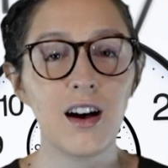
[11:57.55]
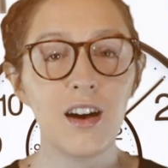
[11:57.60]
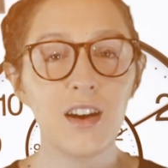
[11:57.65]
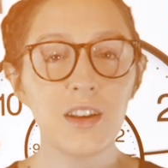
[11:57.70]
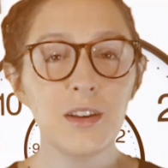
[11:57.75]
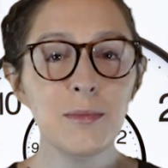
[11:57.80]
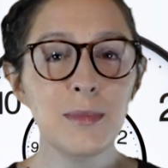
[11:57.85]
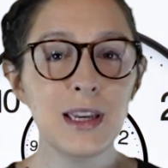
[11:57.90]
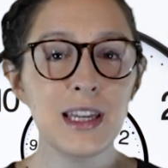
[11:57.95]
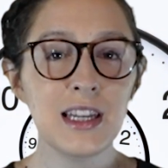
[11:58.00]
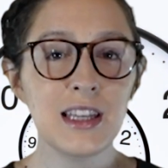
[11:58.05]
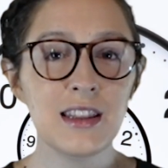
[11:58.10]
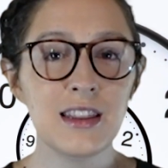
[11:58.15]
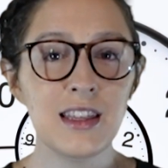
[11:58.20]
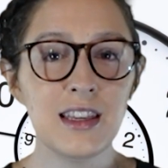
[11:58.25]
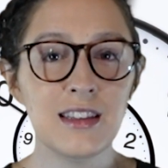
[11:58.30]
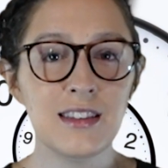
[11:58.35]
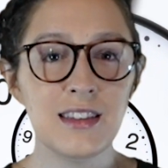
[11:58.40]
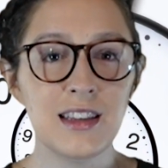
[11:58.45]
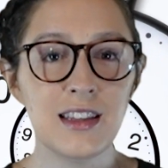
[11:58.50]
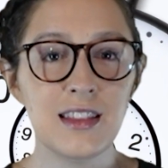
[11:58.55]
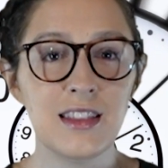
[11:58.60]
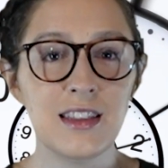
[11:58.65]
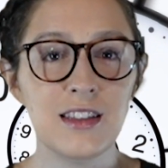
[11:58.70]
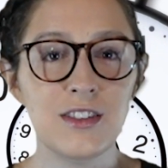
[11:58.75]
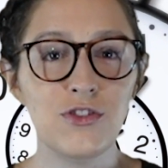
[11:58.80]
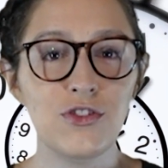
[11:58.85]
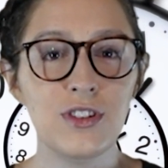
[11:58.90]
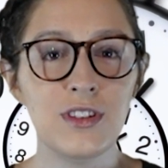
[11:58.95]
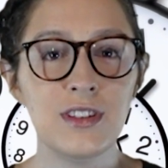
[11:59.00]
Automating things like
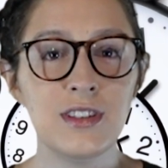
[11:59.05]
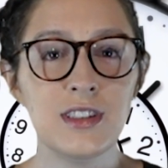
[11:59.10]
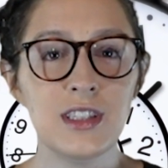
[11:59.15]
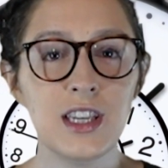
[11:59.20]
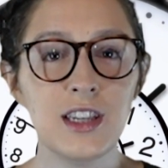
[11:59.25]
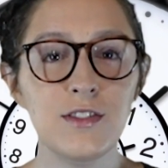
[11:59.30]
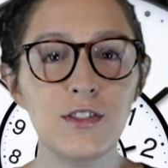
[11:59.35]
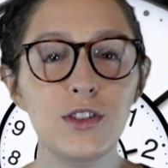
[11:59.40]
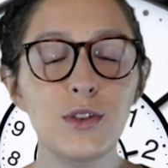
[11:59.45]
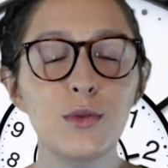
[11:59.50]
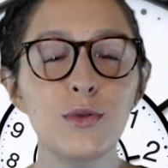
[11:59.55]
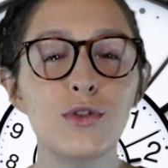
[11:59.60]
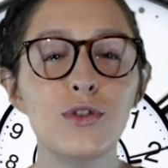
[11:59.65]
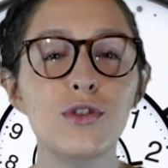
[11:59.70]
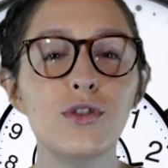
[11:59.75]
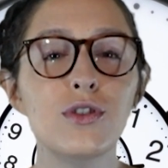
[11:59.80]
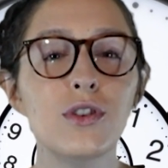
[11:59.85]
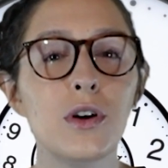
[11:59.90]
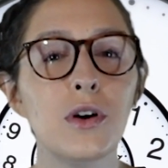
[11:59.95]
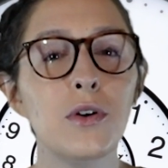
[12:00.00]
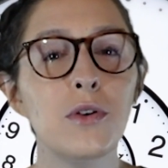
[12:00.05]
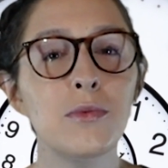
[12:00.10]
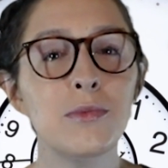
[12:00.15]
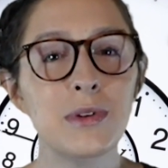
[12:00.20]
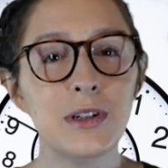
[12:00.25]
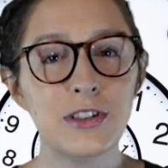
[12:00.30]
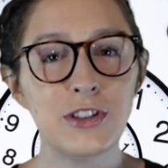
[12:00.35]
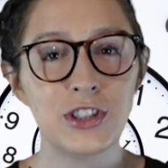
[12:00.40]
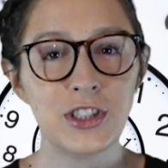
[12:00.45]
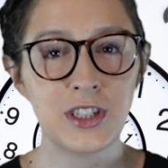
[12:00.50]
this just saves you so
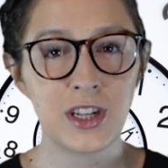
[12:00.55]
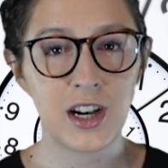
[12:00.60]
much